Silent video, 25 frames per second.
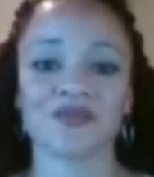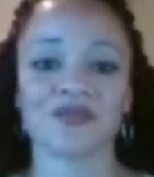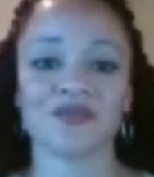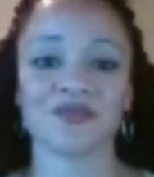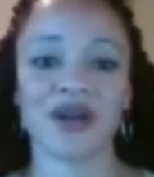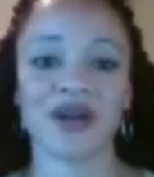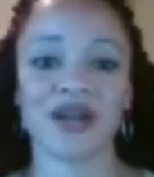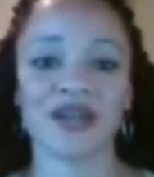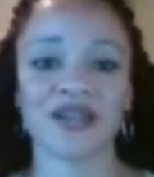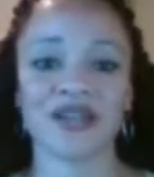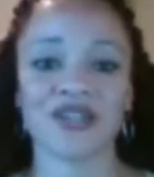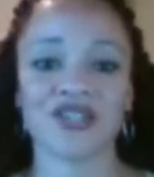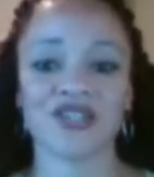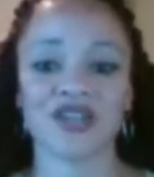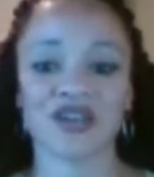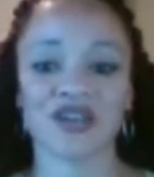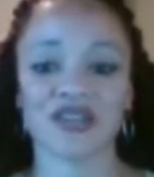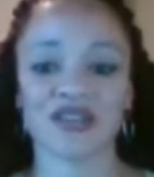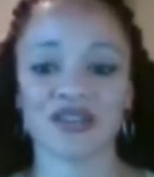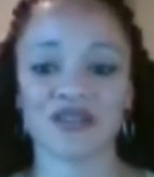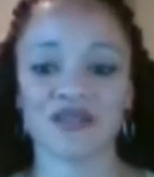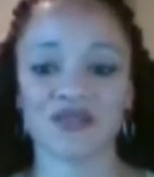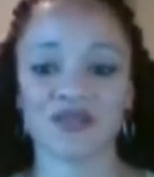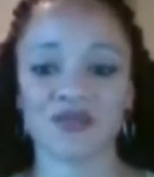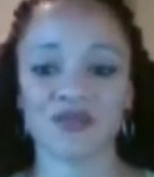Why did
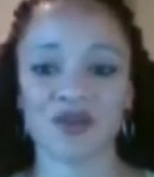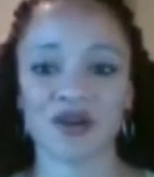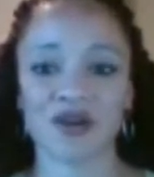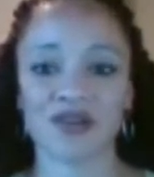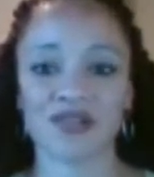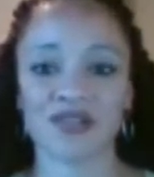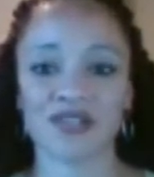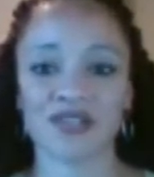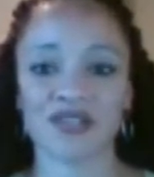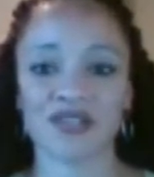John leave the wall